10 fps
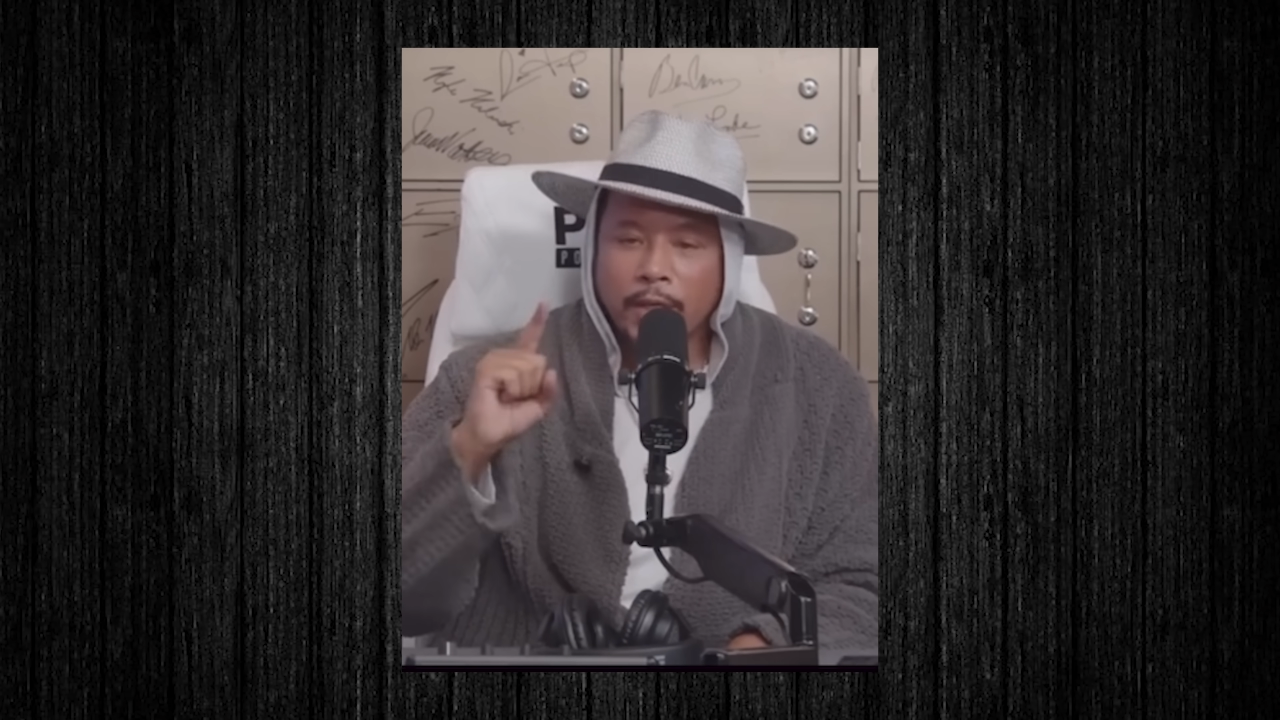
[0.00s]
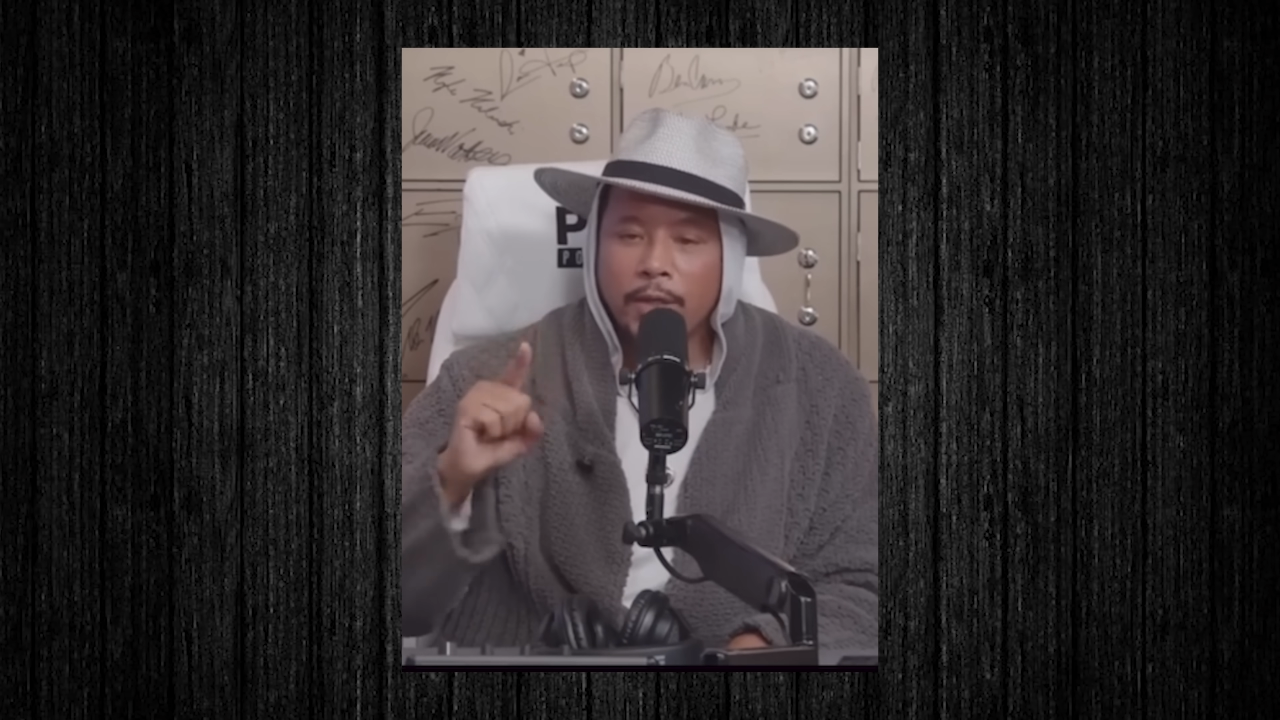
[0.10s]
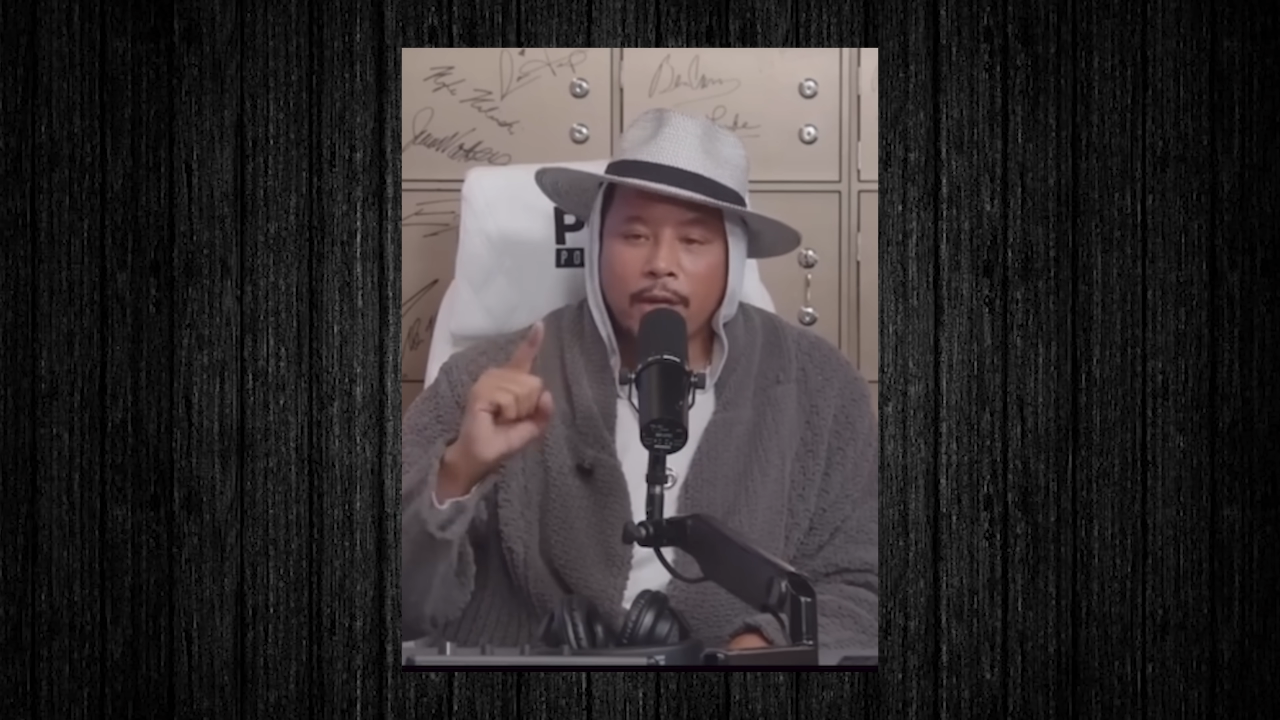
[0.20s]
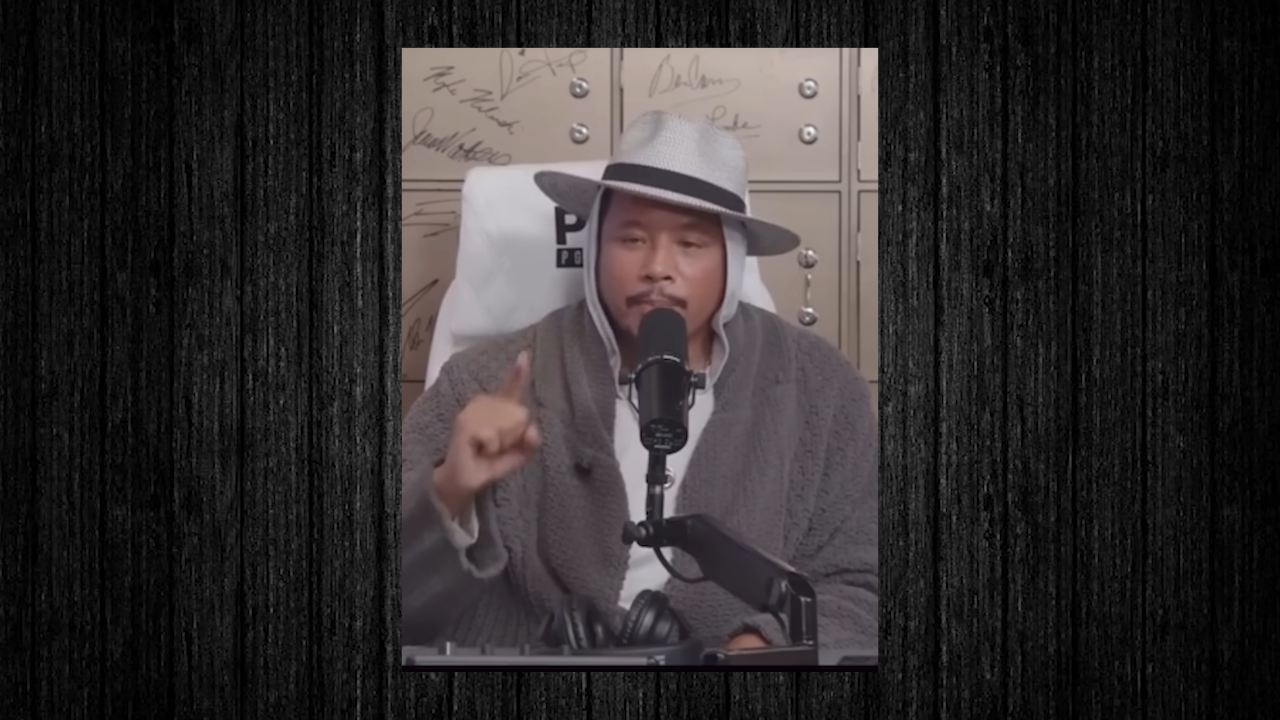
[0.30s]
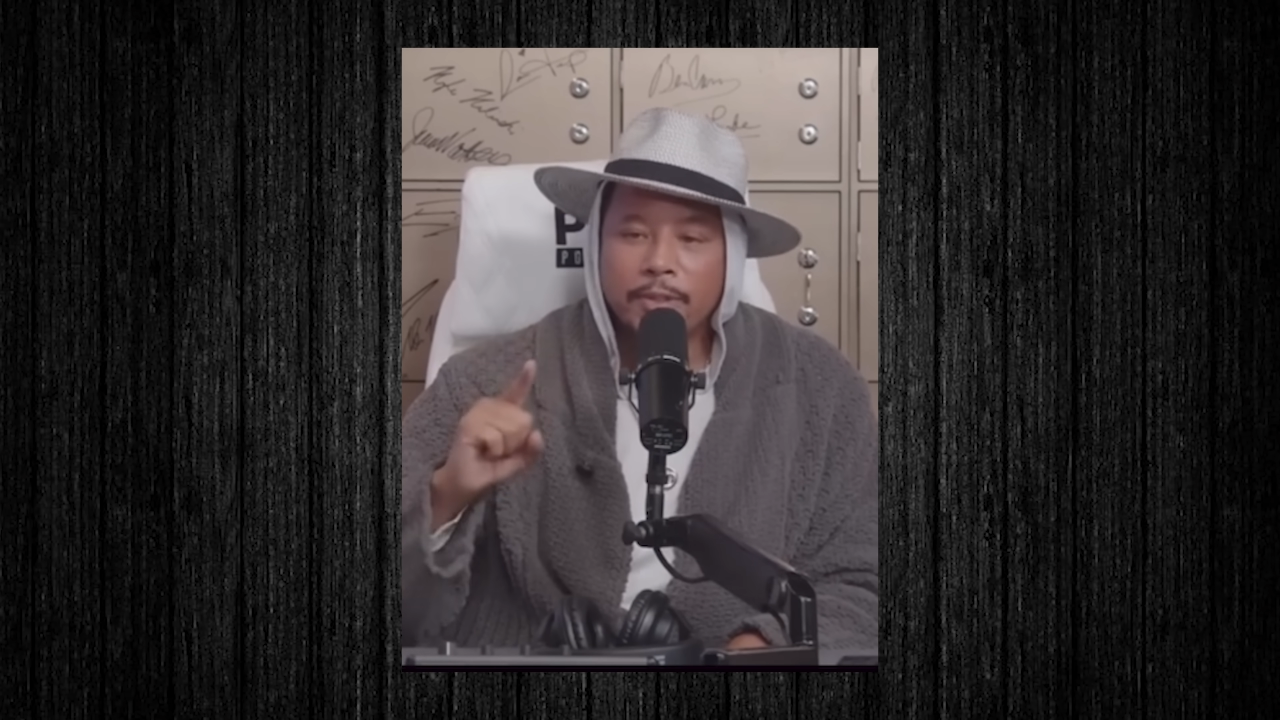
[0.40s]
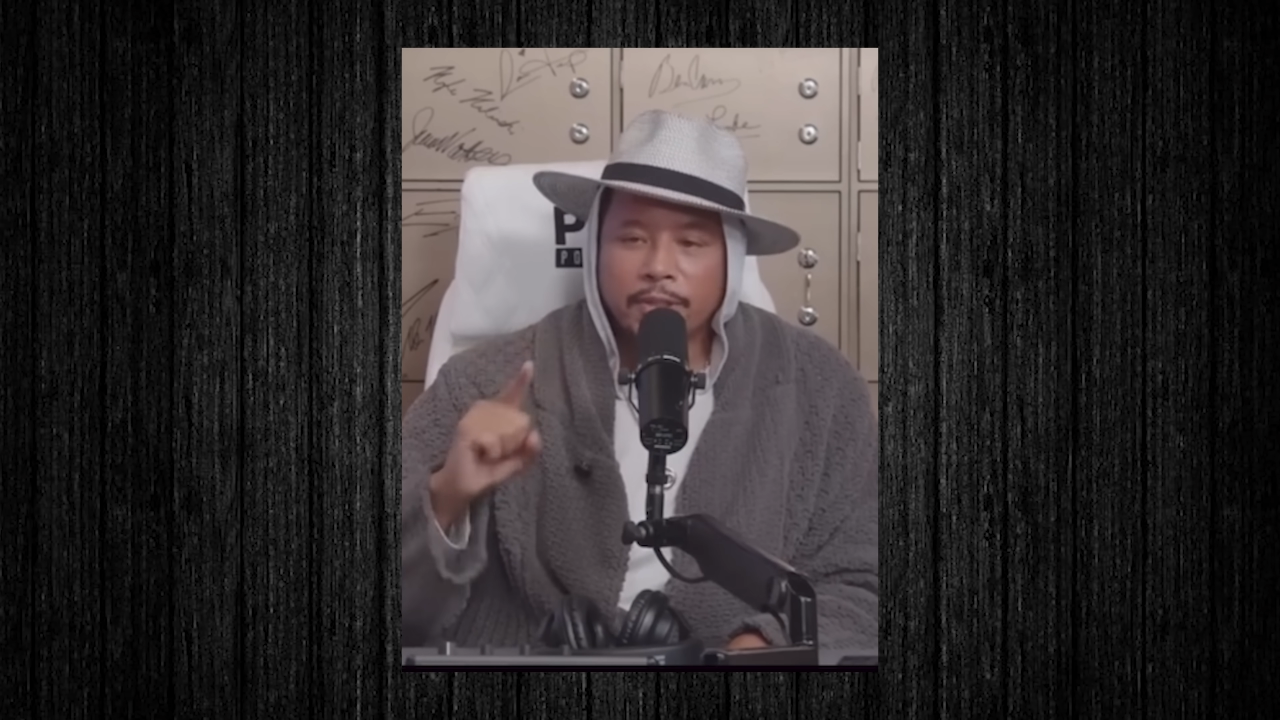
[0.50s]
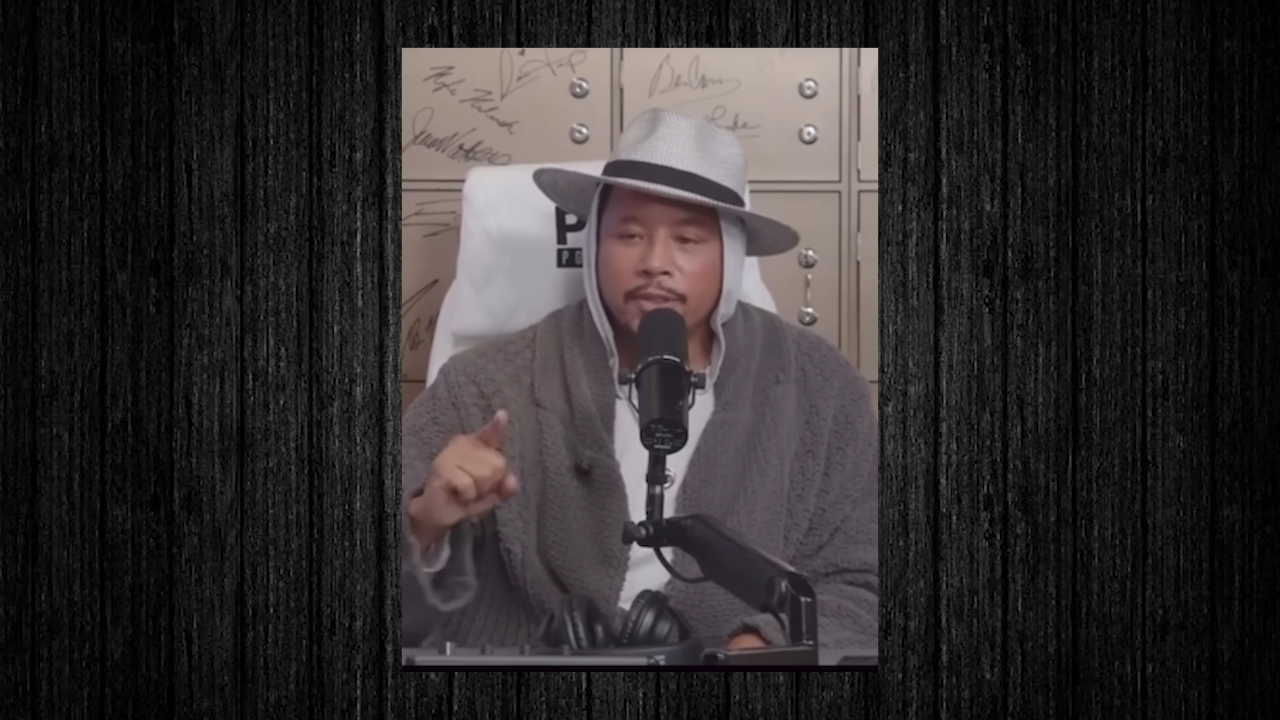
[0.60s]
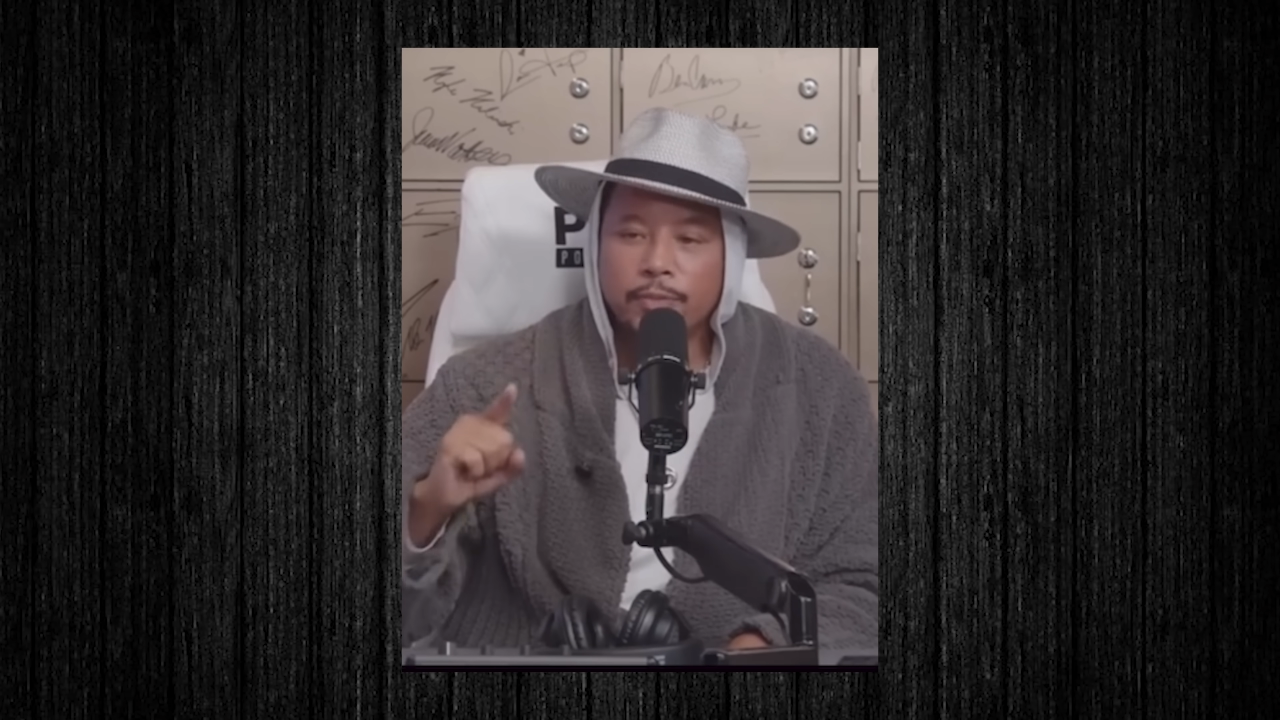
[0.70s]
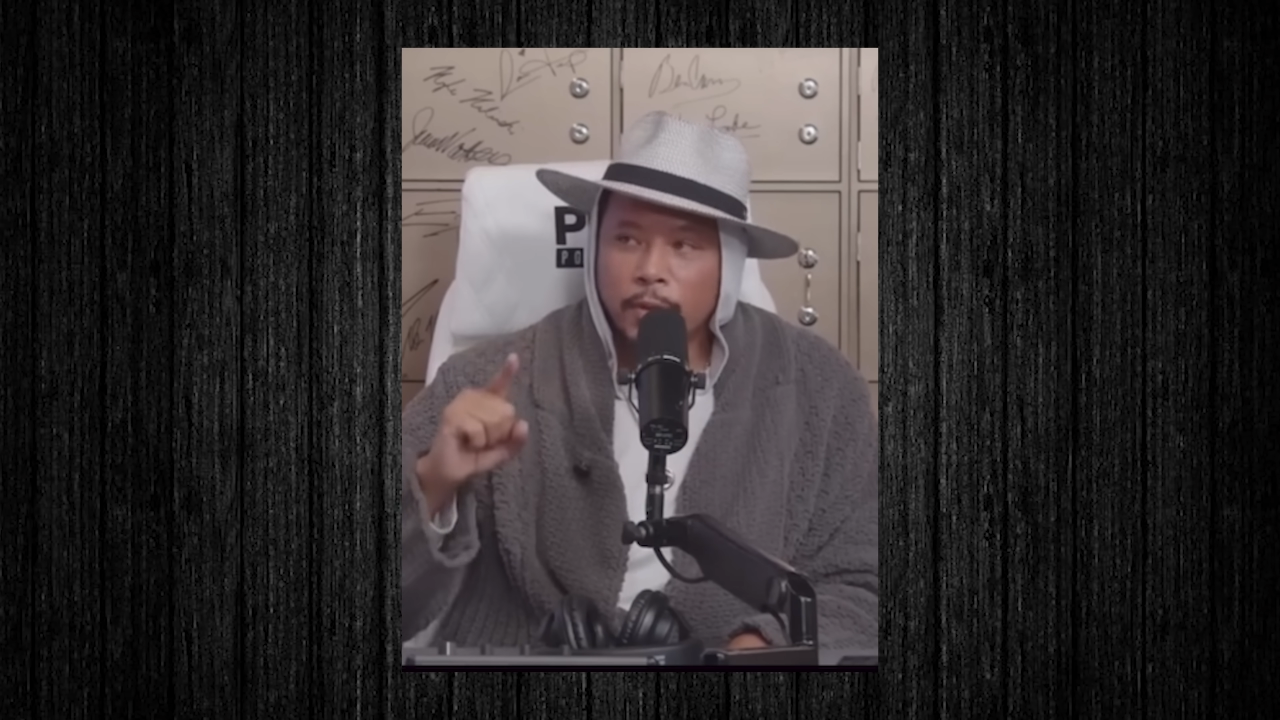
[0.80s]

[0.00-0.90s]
come into this